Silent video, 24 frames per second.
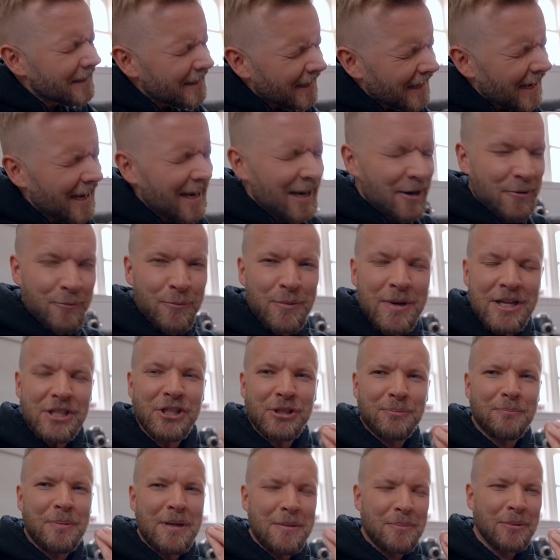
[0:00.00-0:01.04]
I
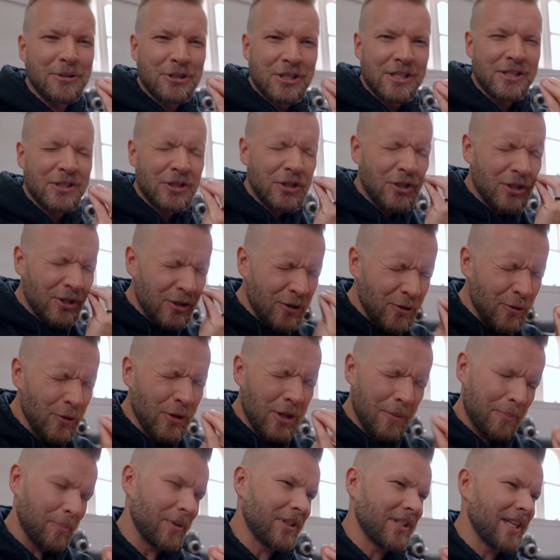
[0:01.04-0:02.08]
wish people just knew
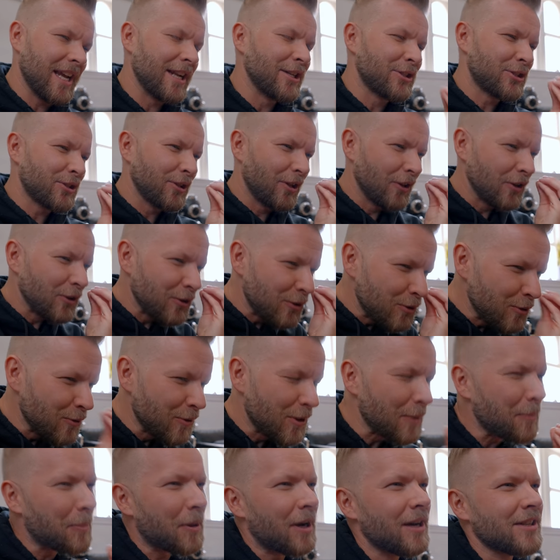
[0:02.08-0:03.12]
the potential, knew
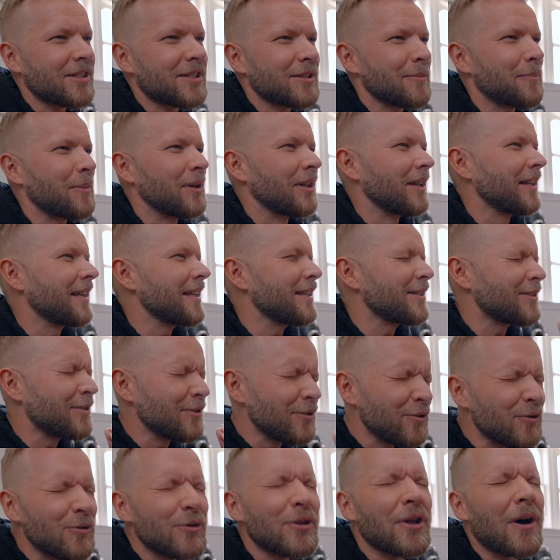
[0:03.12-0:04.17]
the possibilities,
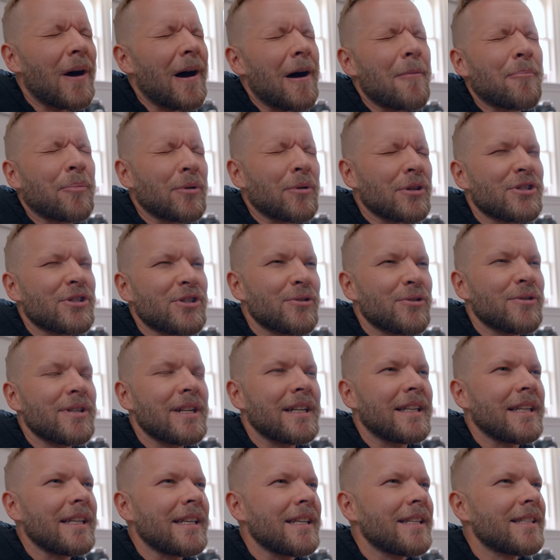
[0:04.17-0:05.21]
knew the
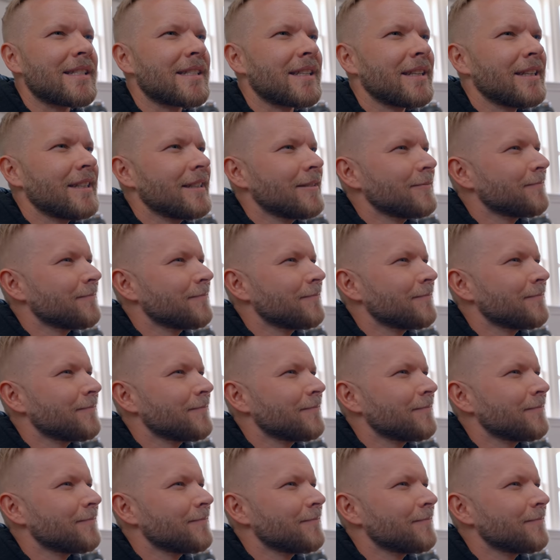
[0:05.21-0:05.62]
opportunities.